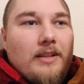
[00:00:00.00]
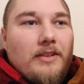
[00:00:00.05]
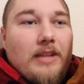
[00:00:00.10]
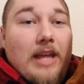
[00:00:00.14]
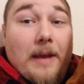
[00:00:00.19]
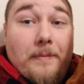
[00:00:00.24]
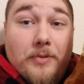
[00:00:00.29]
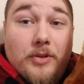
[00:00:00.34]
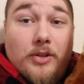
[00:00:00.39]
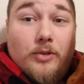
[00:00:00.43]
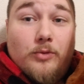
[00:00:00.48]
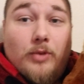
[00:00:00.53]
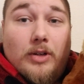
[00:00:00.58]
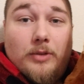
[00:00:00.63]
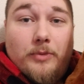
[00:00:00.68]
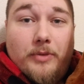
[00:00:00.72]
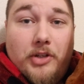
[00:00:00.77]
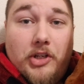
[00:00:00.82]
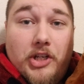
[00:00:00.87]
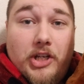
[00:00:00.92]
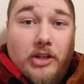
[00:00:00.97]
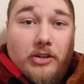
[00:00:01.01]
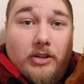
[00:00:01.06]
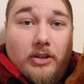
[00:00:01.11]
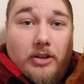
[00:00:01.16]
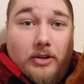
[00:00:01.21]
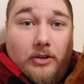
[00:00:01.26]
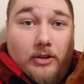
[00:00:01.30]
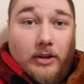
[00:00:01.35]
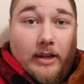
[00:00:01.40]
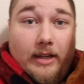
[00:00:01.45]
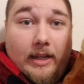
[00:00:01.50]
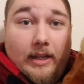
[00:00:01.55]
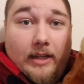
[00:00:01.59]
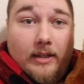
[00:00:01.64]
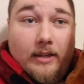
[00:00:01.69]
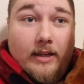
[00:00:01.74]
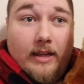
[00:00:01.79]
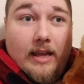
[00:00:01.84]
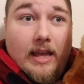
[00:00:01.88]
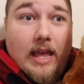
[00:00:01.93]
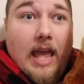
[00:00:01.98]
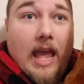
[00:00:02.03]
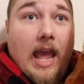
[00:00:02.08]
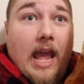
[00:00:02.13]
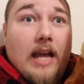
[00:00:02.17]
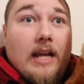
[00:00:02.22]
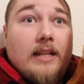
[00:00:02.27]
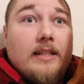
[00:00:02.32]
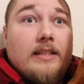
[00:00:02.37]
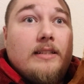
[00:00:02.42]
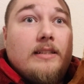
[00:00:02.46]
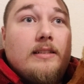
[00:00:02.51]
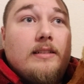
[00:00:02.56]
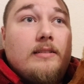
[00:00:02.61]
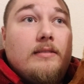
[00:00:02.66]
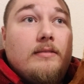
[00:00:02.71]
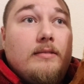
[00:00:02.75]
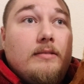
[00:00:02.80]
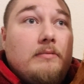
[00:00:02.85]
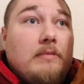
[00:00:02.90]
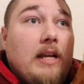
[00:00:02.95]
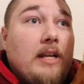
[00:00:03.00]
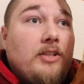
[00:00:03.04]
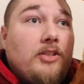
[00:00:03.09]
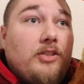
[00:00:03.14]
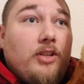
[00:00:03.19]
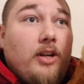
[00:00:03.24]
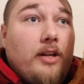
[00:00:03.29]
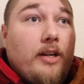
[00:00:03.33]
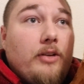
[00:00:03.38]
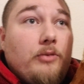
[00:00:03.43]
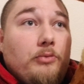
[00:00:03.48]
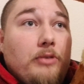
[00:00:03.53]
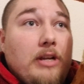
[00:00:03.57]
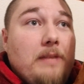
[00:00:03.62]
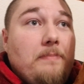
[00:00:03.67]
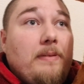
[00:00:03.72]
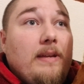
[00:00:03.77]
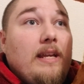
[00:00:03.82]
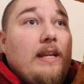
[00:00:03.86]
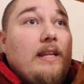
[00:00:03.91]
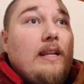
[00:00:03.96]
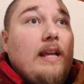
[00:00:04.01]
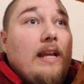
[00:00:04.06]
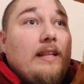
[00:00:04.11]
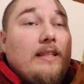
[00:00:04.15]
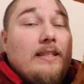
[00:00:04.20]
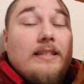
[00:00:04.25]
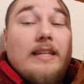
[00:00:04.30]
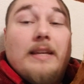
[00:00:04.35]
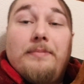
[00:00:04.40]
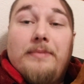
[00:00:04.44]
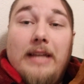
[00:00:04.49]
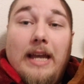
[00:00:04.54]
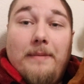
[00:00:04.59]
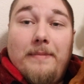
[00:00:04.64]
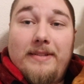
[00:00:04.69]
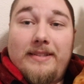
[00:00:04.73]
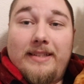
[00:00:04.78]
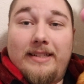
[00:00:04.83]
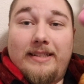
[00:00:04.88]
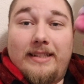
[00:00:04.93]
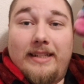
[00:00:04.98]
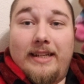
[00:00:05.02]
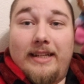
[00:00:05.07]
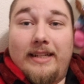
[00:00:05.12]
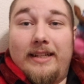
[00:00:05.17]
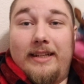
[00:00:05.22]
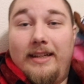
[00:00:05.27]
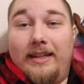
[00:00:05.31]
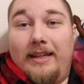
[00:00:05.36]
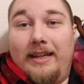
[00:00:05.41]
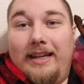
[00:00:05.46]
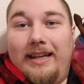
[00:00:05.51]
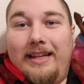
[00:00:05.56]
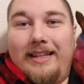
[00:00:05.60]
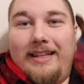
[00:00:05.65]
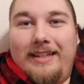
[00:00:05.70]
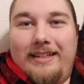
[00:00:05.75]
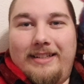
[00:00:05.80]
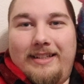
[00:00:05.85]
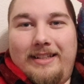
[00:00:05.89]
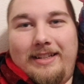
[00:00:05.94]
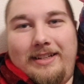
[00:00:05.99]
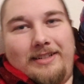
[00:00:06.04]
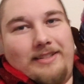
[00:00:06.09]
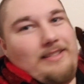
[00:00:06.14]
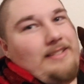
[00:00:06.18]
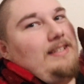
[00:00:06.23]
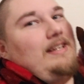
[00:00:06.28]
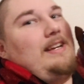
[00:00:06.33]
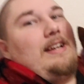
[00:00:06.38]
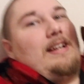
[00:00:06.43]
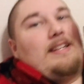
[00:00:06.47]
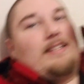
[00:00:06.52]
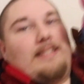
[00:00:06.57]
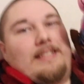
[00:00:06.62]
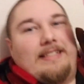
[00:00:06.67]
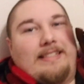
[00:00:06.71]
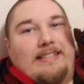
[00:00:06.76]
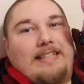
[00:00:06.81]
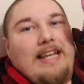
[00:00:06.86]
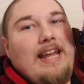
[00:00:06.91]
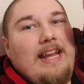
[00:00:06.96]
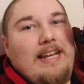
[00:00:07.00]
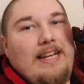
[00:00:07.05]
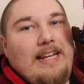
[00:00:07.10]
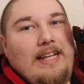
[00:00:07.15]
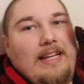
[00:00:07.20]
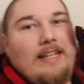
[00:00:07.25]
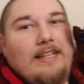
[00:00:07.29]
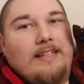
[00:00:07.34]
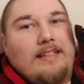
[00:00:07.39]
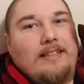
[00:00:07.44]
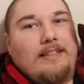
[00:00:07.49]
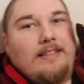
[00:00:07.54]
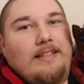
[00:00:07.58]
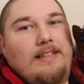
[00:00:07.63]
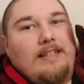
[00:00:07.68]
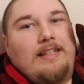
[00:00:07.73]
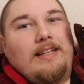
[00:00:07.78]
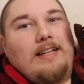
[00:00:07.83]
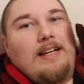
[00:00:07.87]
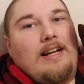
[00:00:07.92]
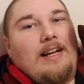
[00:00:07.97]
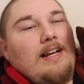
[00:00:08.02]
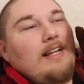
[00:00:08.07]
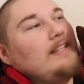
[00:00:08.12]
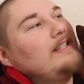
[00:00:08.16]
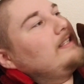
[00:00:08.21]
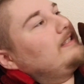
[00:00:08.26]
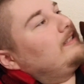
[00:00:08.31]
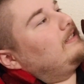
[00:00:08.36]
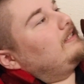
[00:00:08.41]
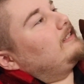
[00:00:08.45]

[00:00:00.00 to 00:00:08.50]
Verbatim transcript: Episode 1 was Shirokoi, and I started repeat at the same time as I did. There's Sadie. This